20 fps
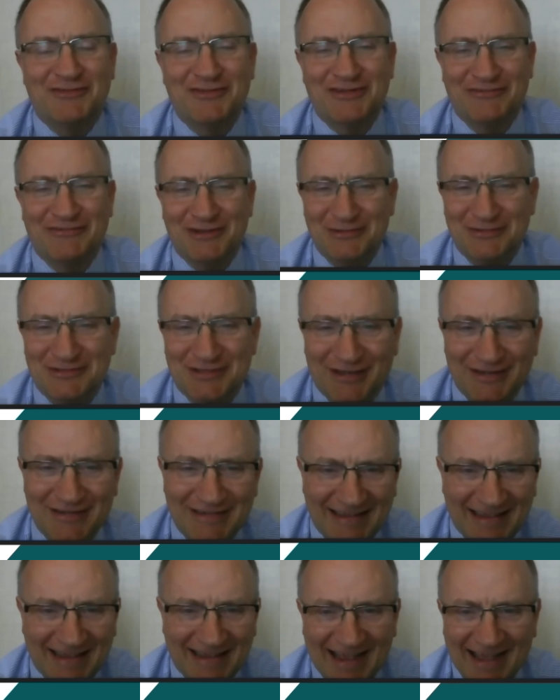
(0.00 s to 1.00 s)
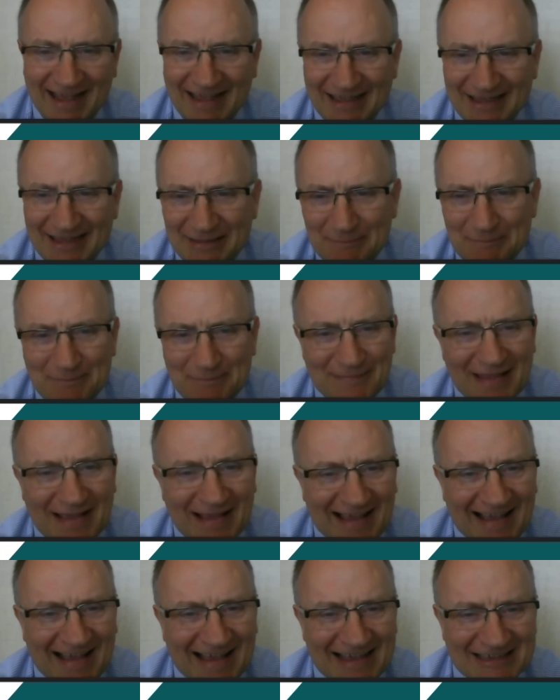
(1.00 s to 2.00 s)
for the future.
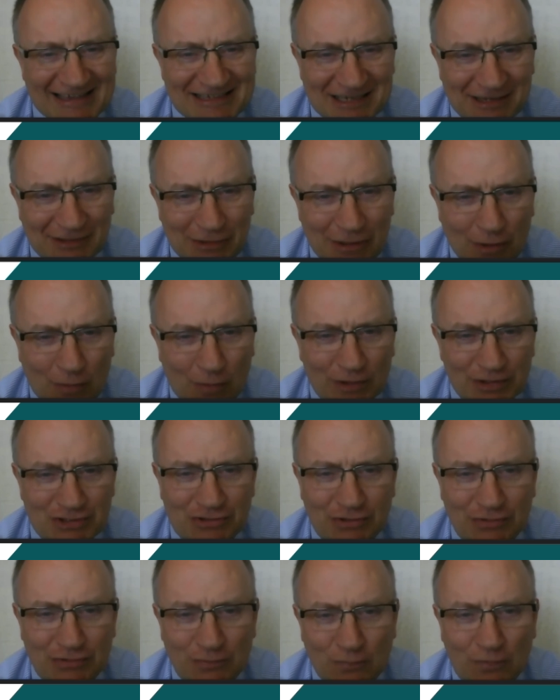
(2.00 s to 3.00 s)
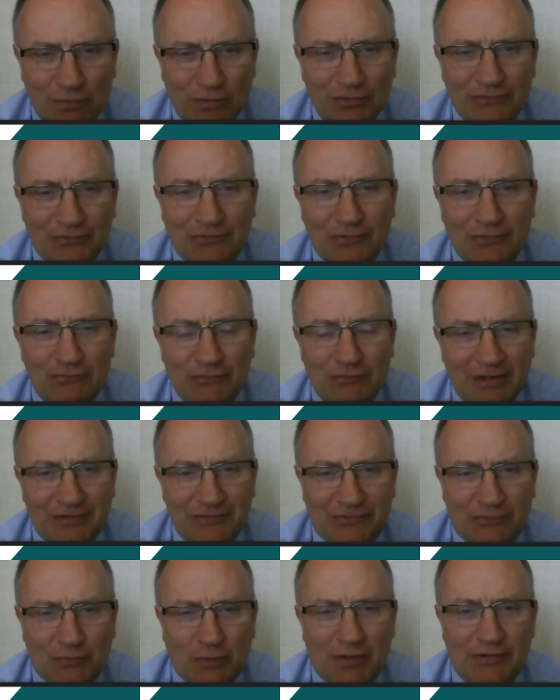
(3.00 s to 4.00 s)
A second question was, you
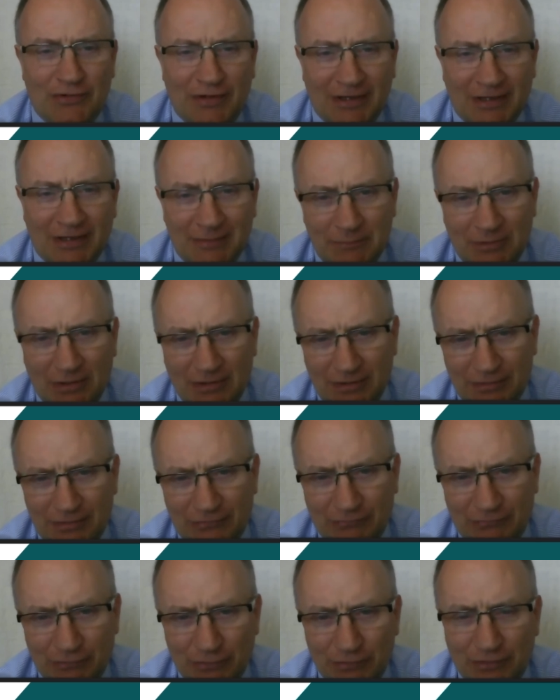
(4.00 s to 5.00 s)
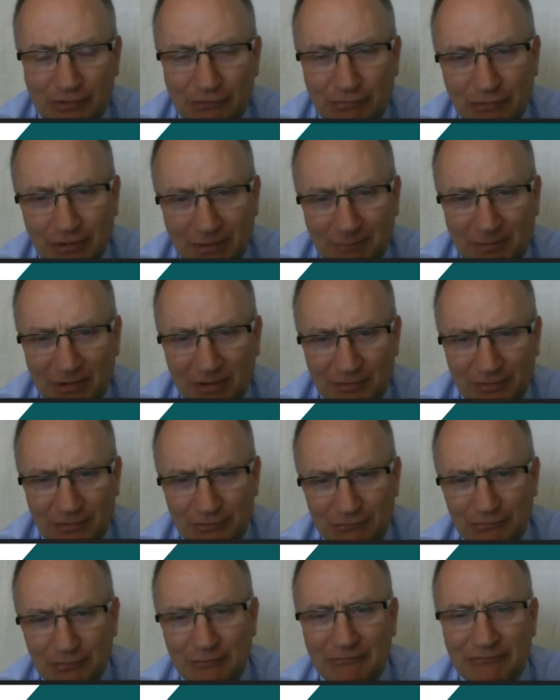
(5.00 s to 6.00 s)
raised 28 million through the Career
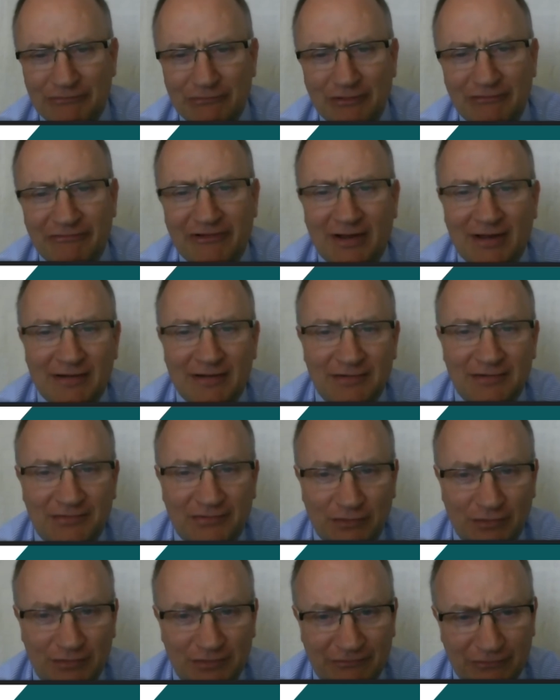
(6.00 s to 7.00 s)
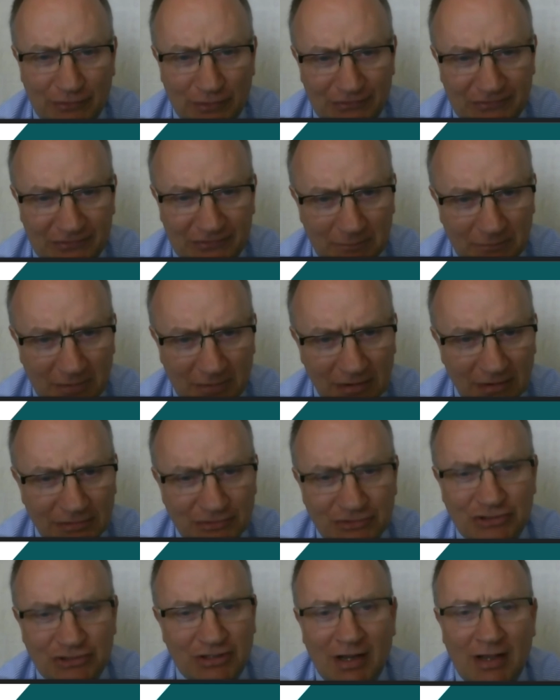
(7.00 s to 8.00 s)
Partner Group refinancing on the 1st of
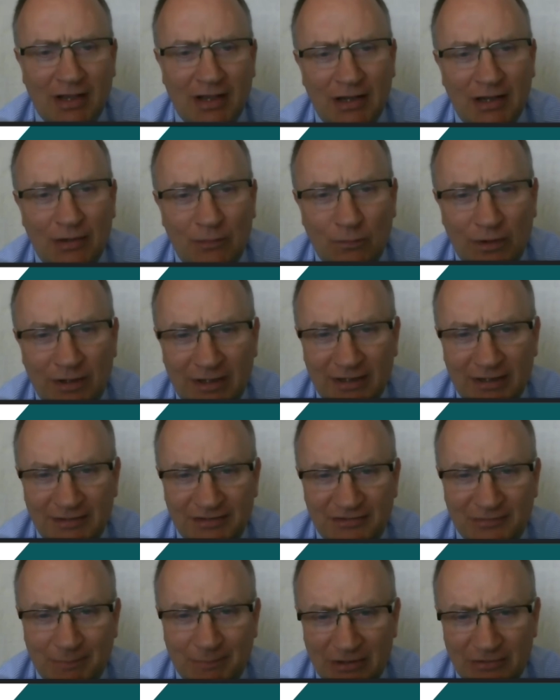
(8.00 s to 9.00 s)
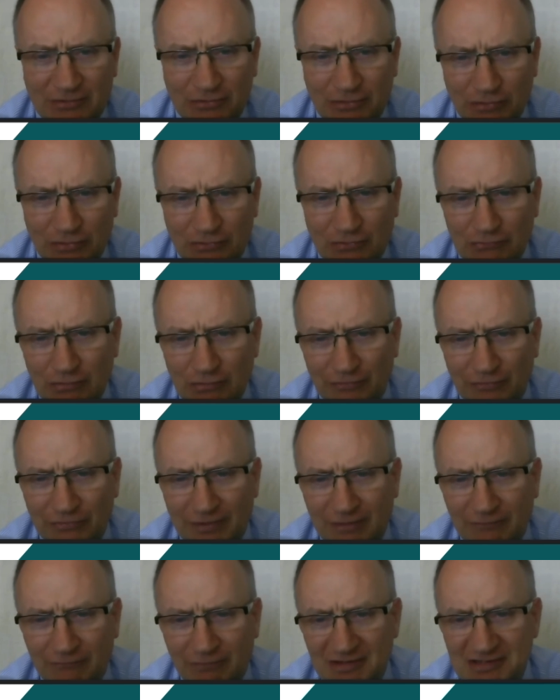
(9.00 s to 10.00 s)
March, when I'd expected you to run
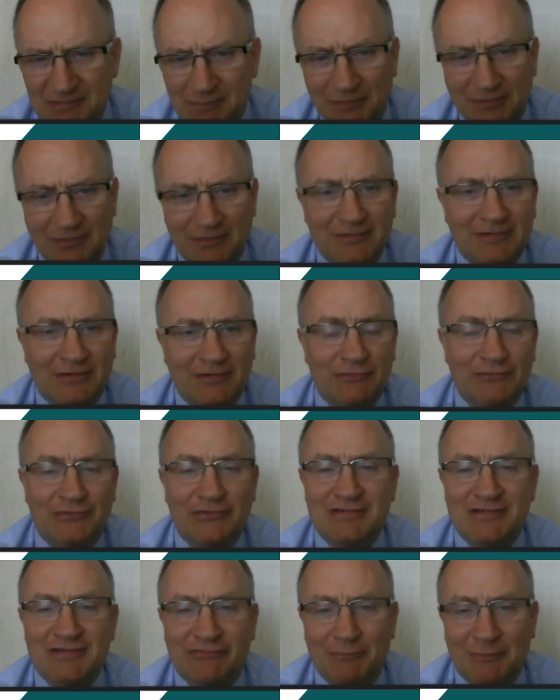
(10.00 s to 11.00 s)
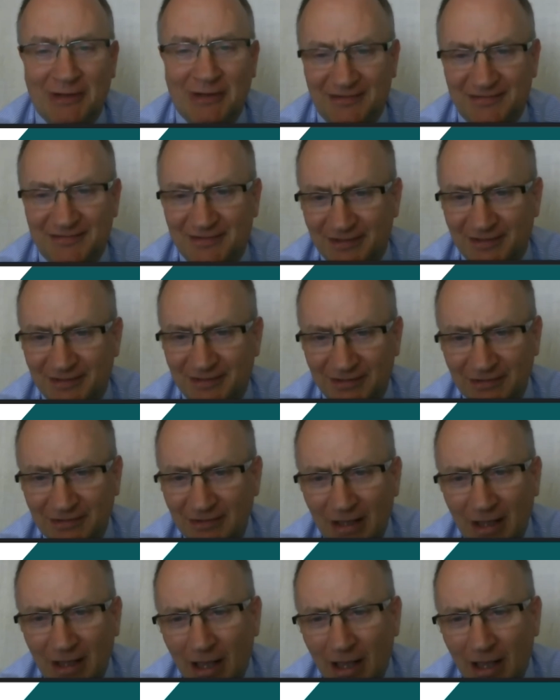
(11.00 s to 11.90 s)
the investment. This is from Alistair, thank you.